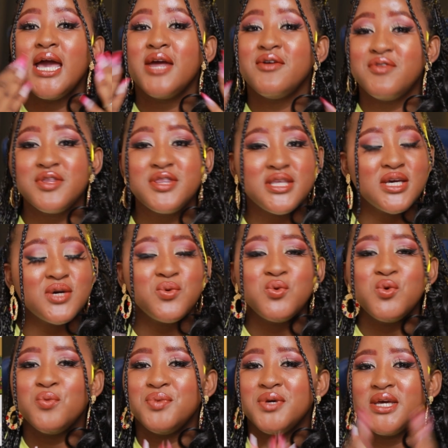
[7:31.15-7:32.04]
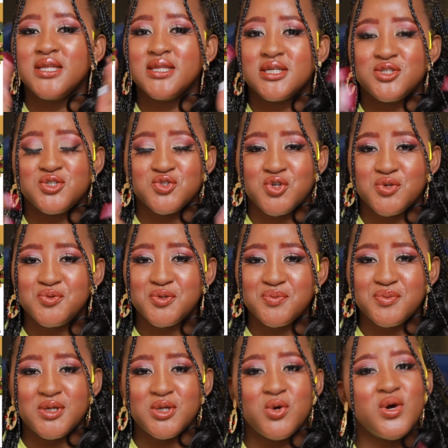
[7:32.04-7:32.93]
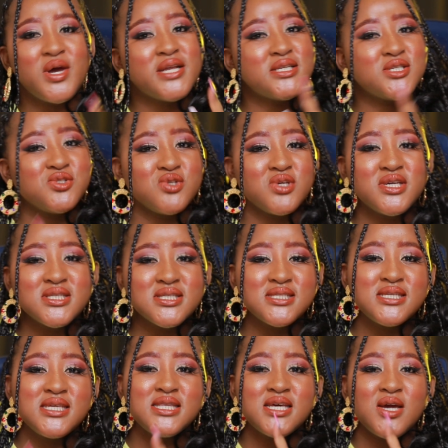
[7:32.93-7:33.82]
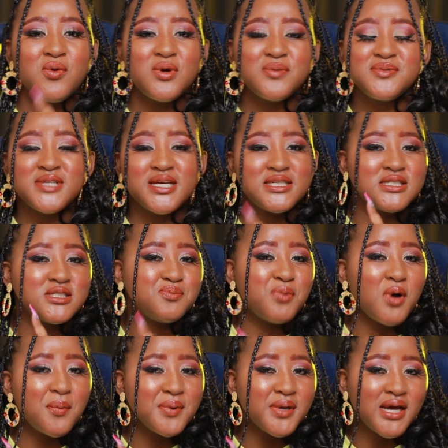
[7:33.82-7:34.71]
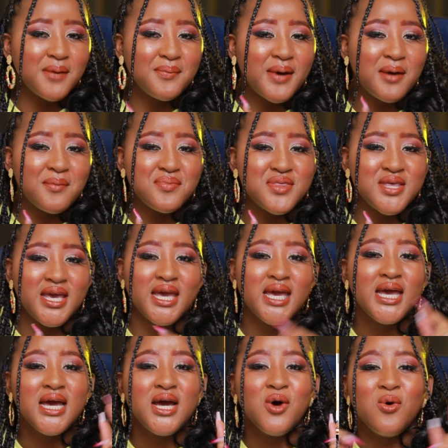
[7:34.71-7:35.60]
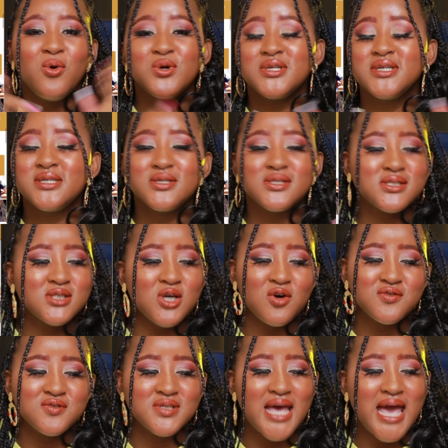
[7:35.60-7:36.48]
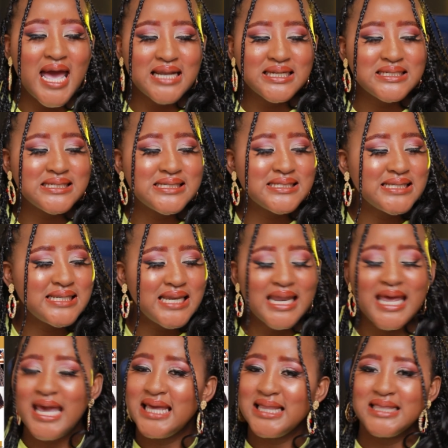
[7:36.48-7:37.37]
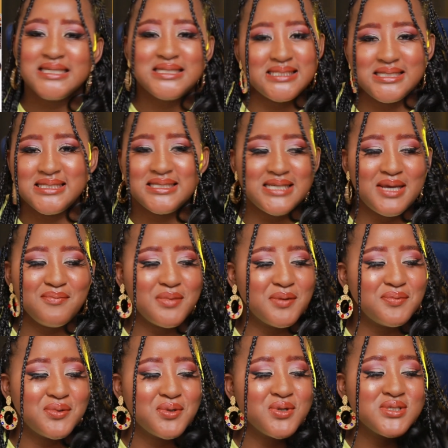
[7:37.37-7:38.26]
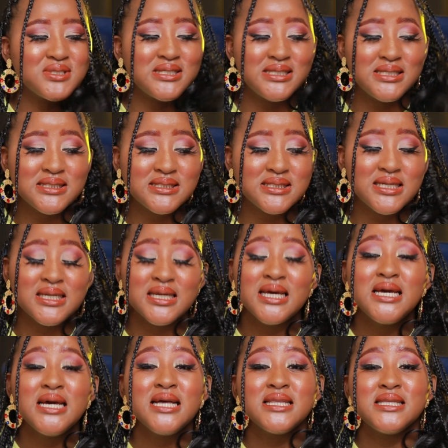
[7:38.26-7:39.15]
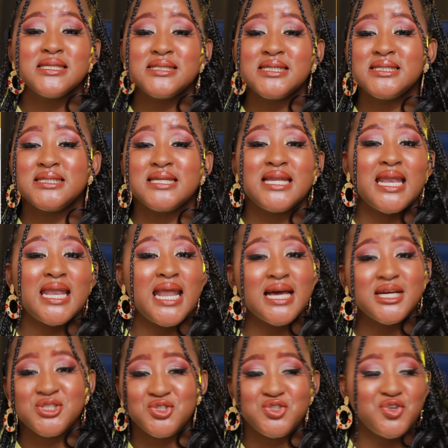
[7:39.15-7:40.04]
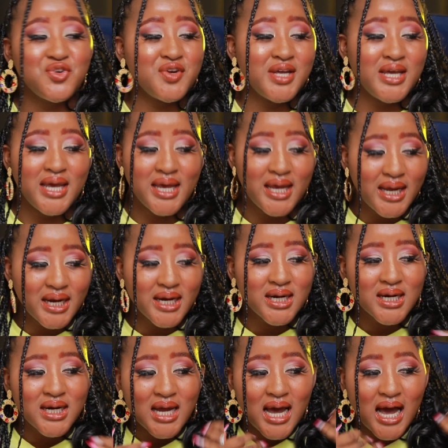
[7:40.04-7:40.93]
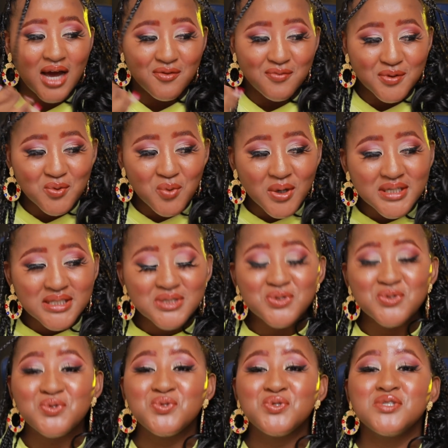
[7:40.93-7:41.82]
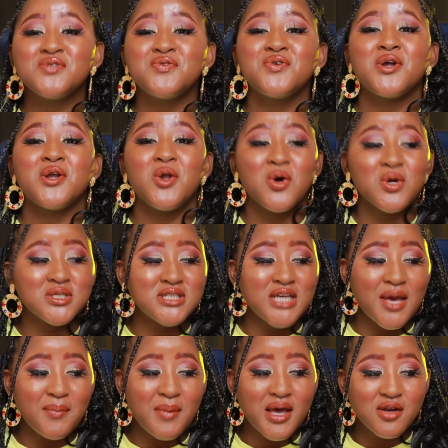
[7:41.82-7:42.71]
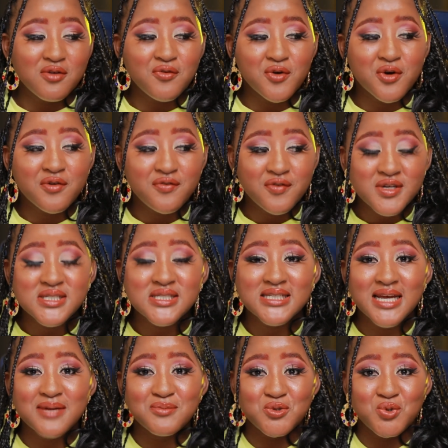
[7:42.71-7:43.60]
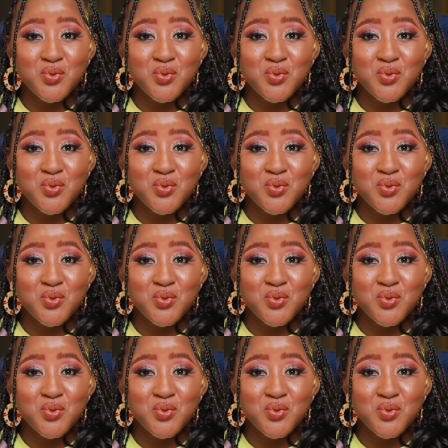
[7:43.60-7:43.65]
Everything will be in the description below, and as you can see, their website is popping up there. Order yourselves and slay this December, because listen, this is luxury hair. I've been wanting to do this for a long time, and for a first time